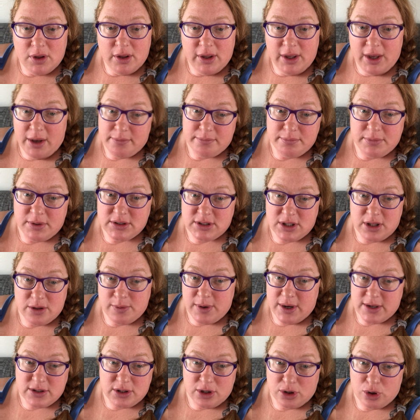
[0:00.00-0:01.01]
yeah, because
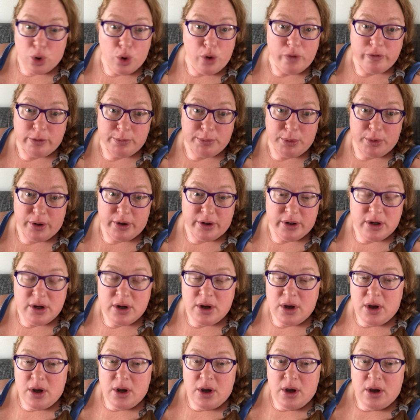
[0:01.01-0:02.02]
otherwise I'll go overboard.
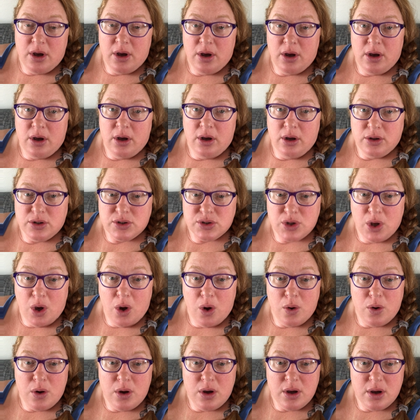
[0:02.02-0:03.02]

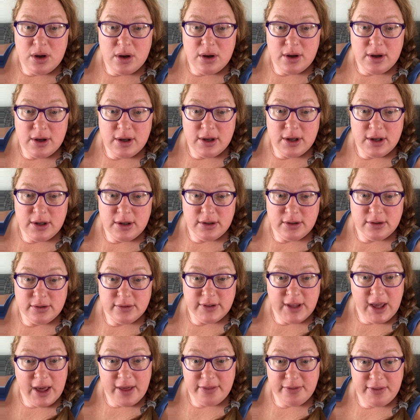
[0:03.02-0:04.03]
So
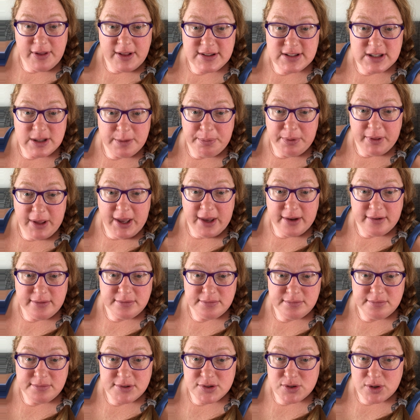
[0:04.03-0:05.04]
yeah, that's the plan.
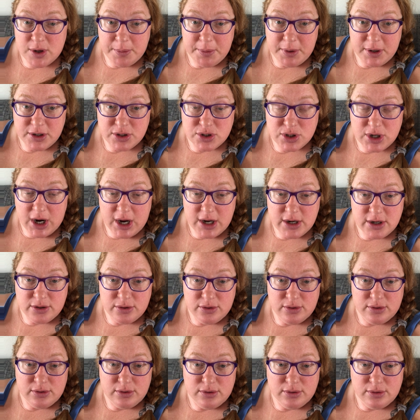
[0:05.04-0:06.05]
So I'm going to try
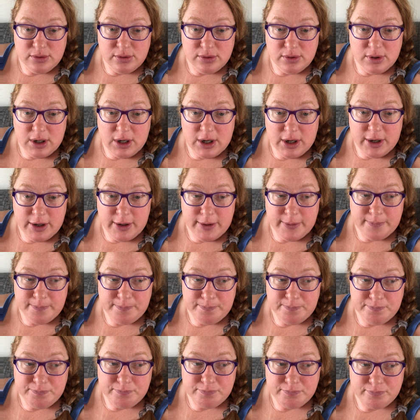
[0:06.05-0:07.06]
to
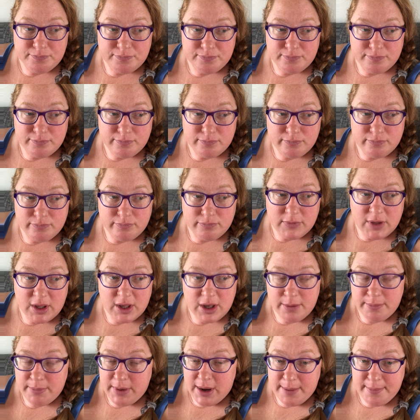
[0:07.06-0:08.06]
um,
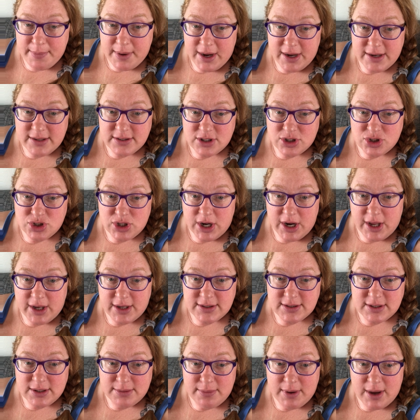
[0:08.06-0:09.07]
combine my
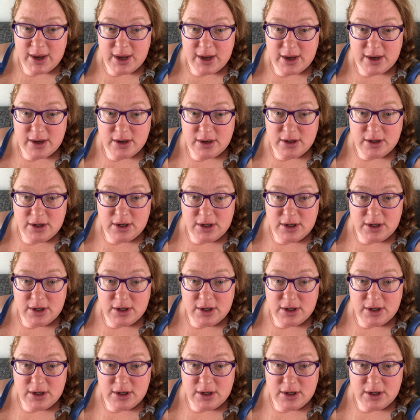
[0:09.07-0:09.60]
Isagenix and my